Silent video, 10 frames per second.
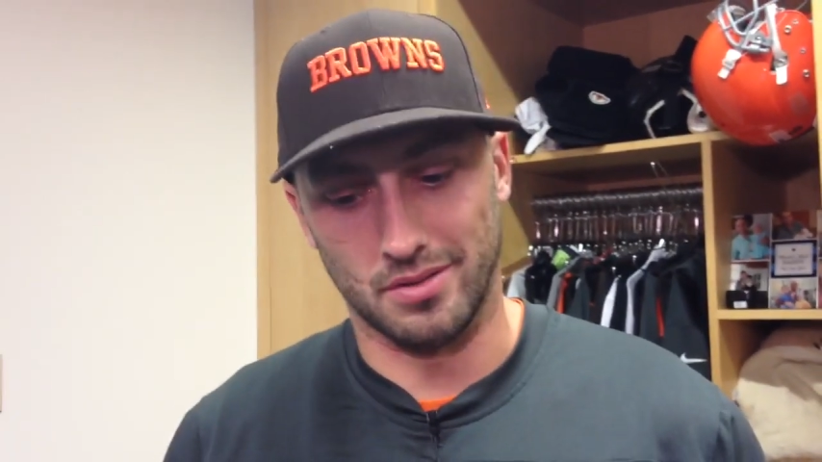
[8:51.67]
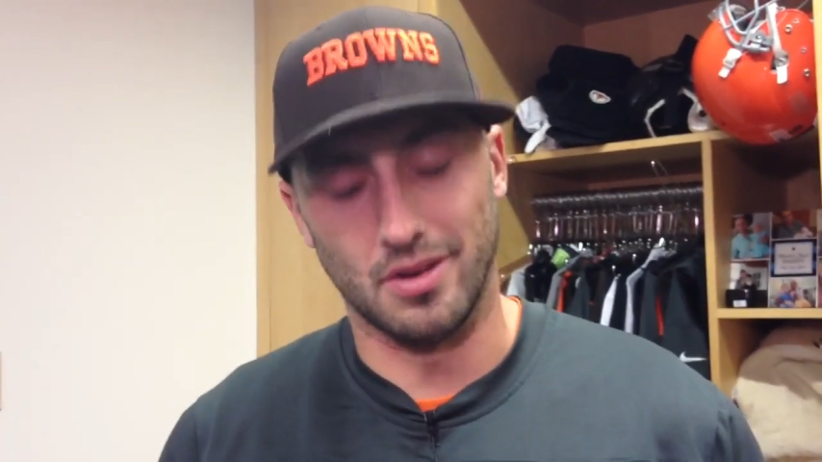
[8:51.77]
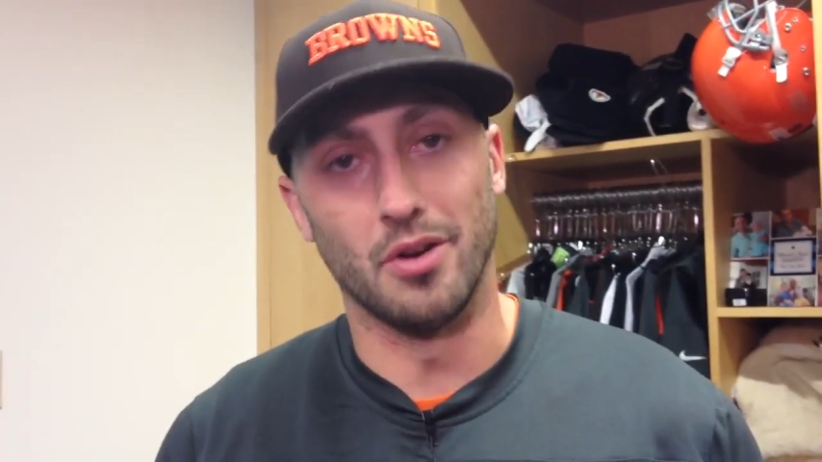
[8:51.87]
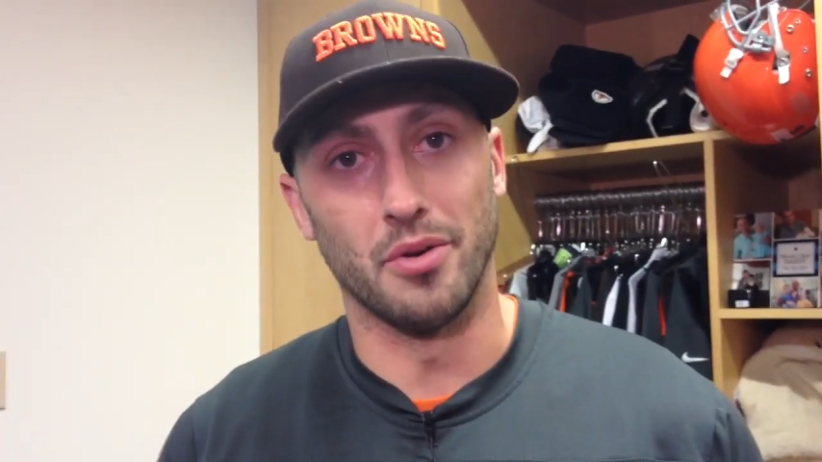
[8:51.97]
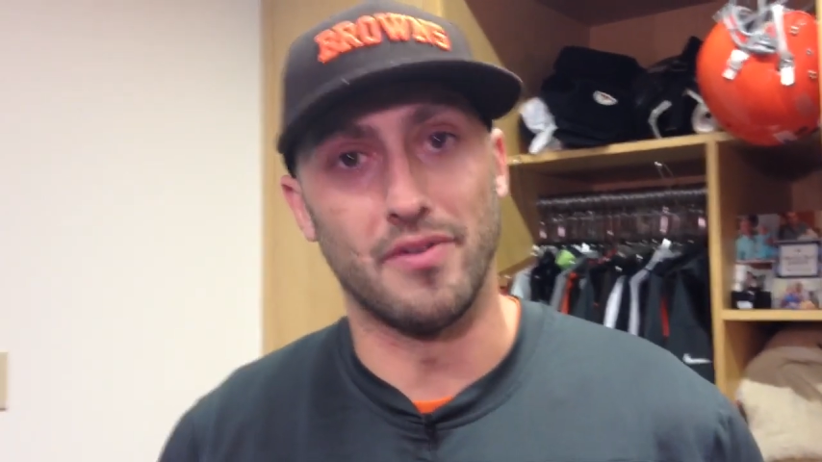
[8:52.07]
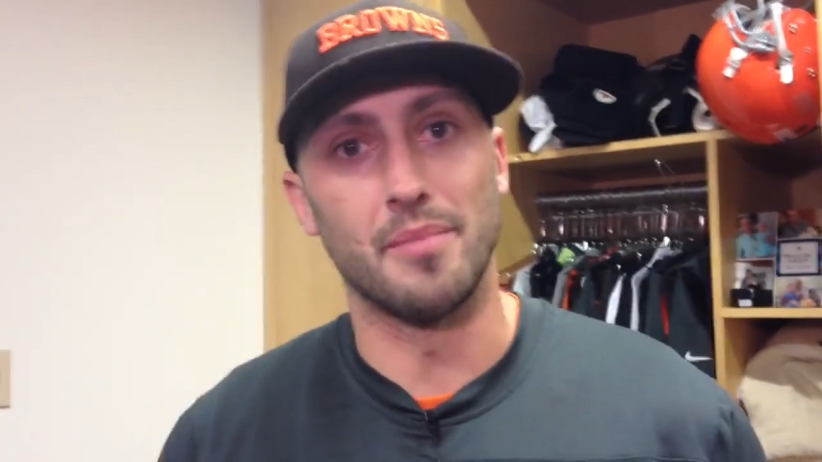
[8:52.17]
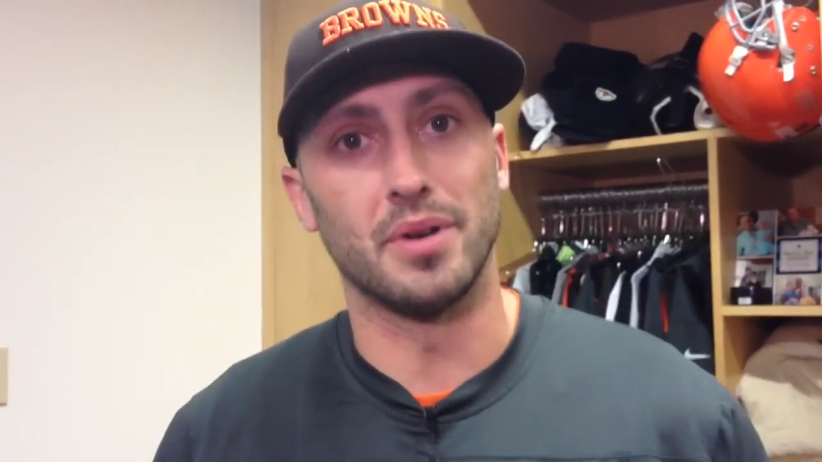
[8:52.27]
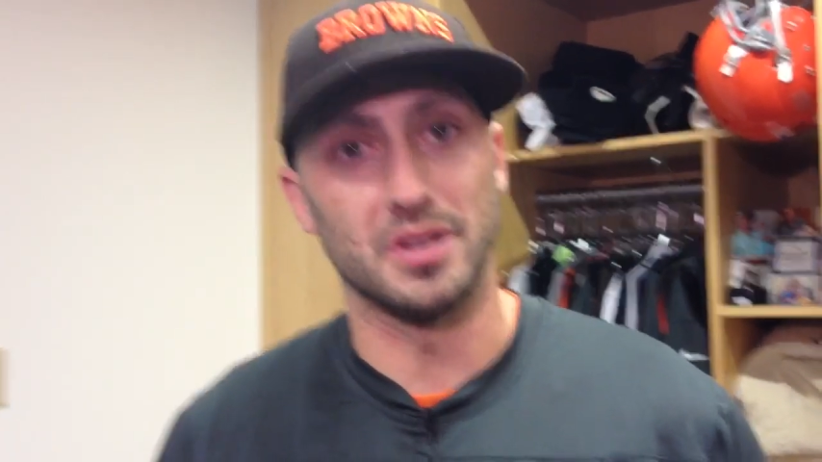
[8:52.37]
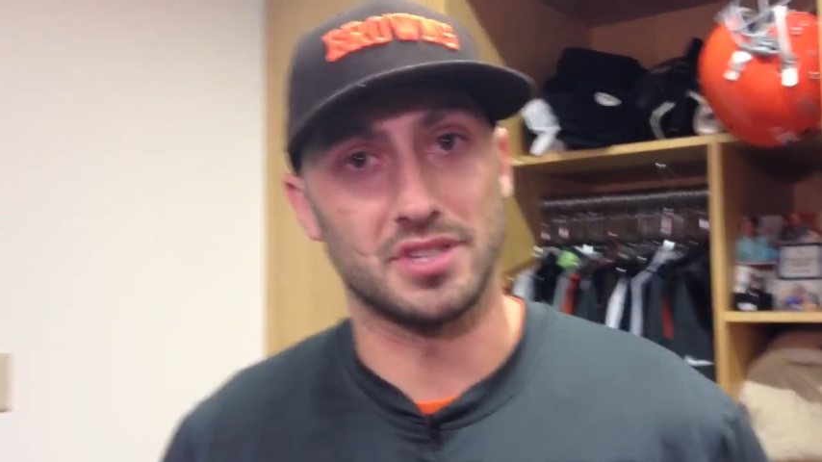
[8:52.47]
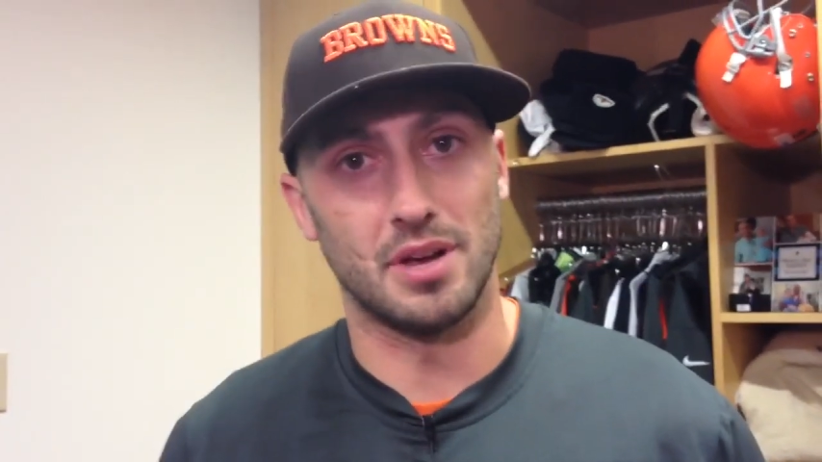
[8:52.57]
you know,
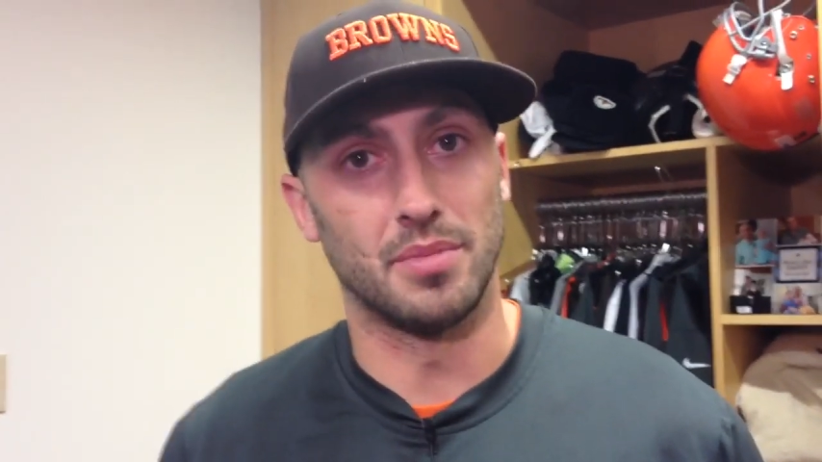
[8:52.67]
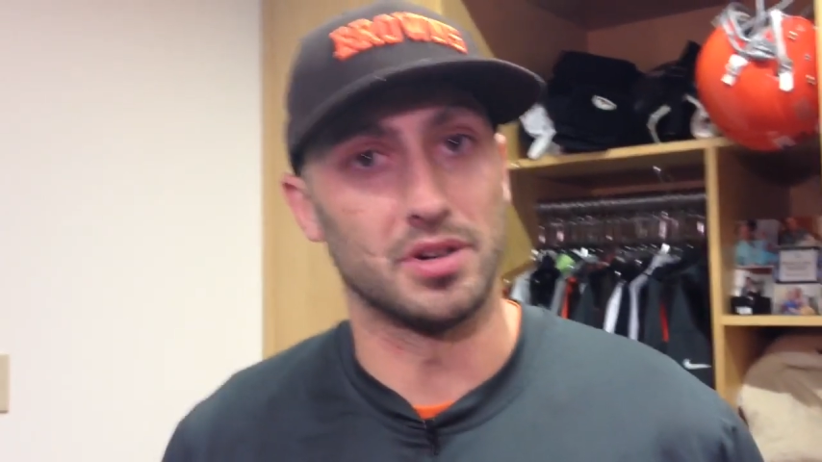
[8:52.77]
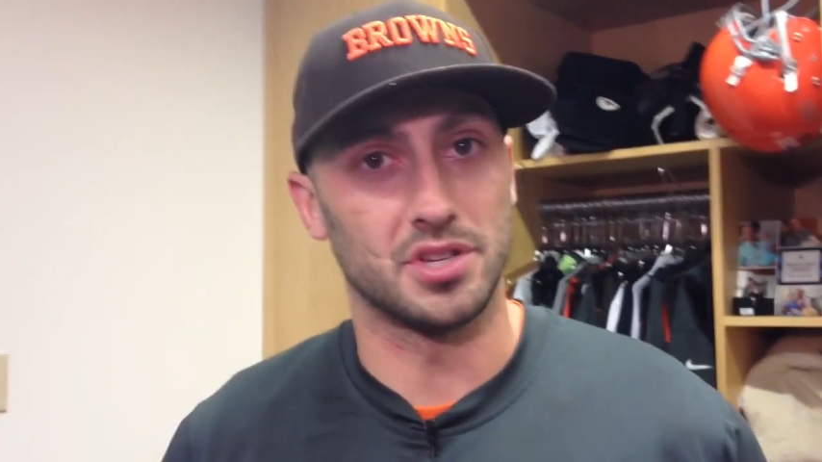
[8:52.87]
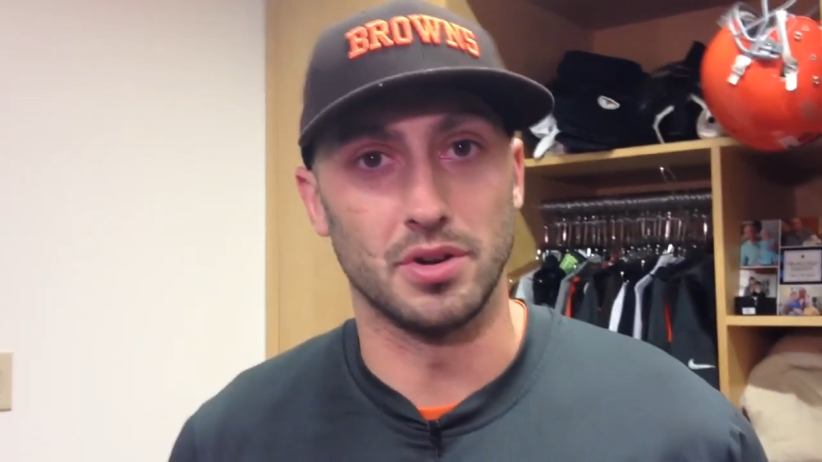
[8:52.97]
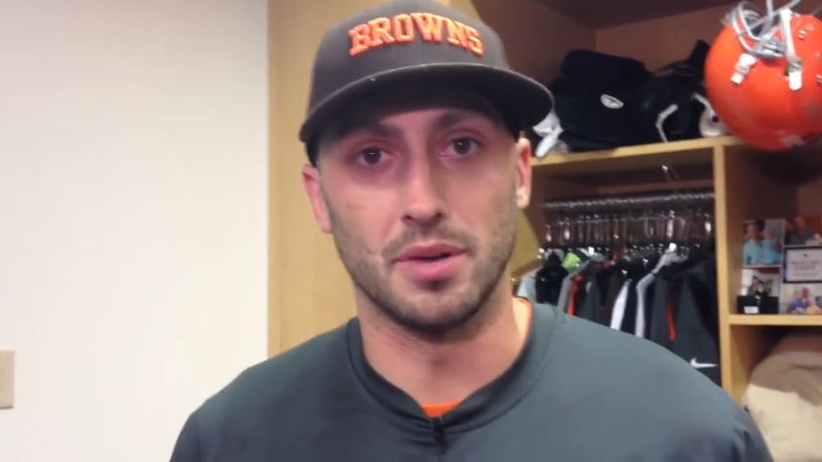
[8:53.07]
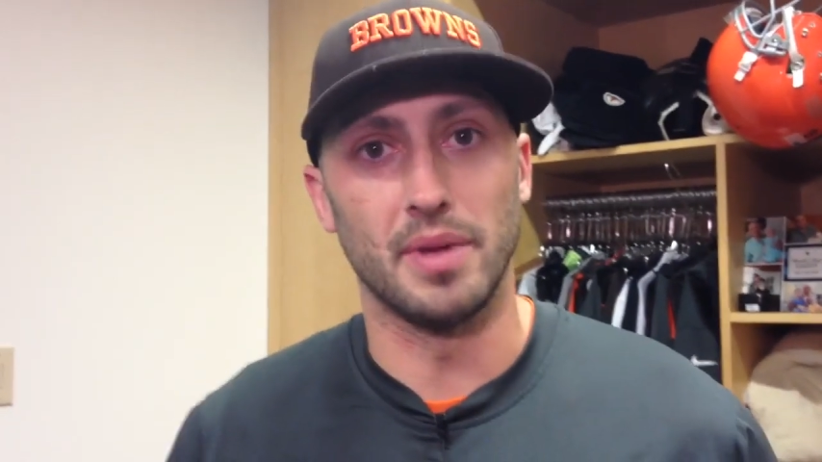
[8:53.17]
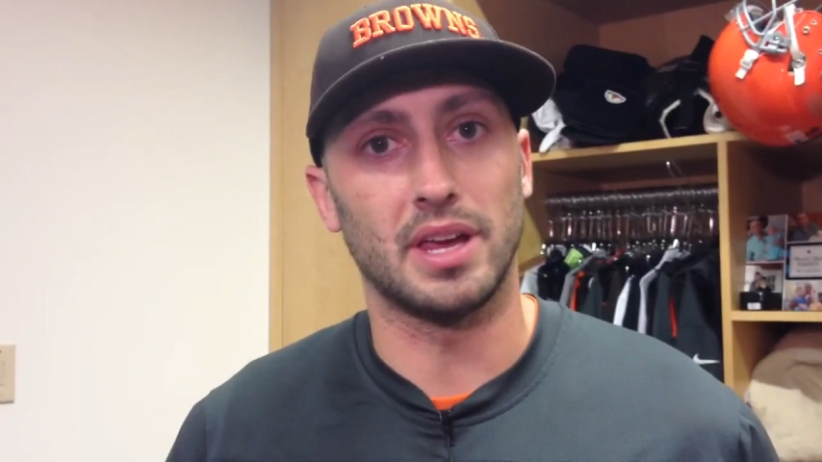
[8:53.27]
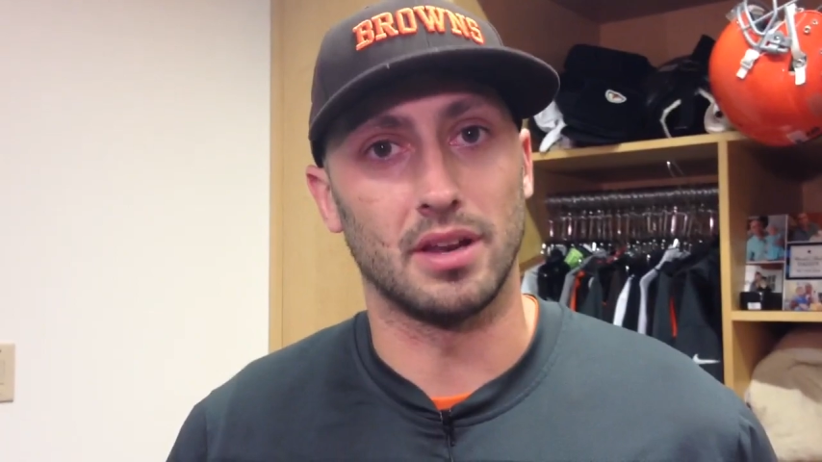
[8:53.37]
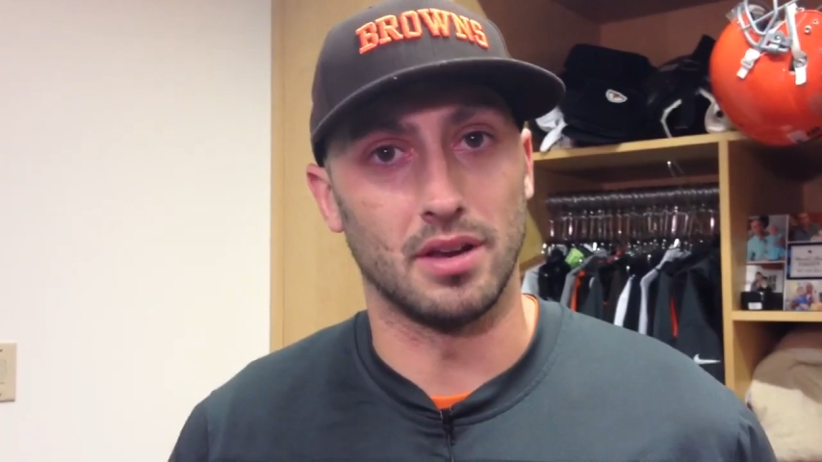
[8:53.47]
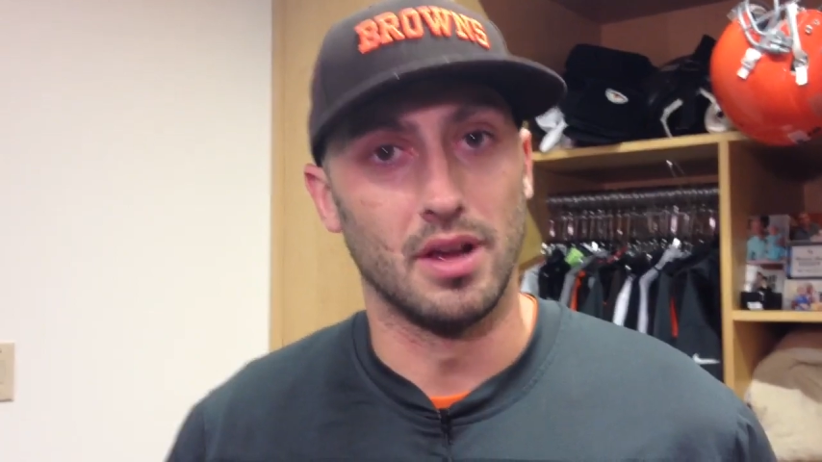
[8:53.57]
November, December, so you're
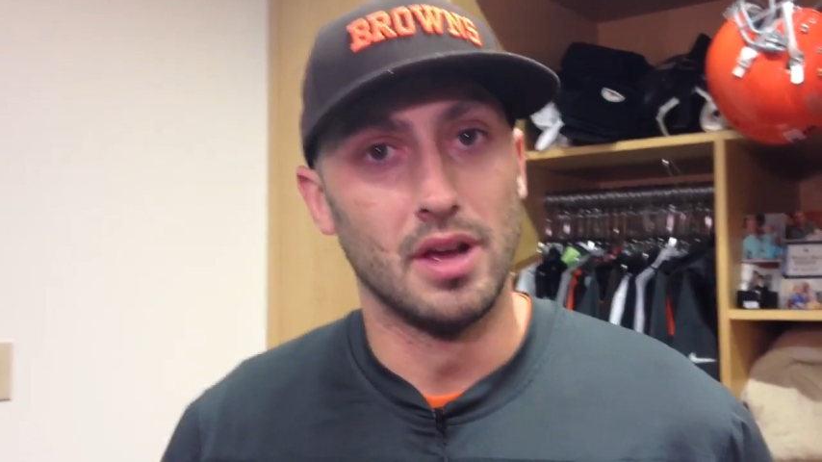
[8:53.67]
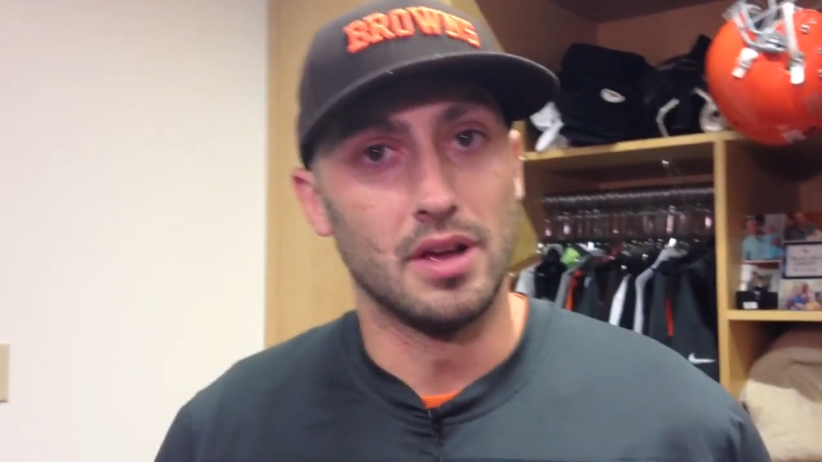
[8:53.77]
making,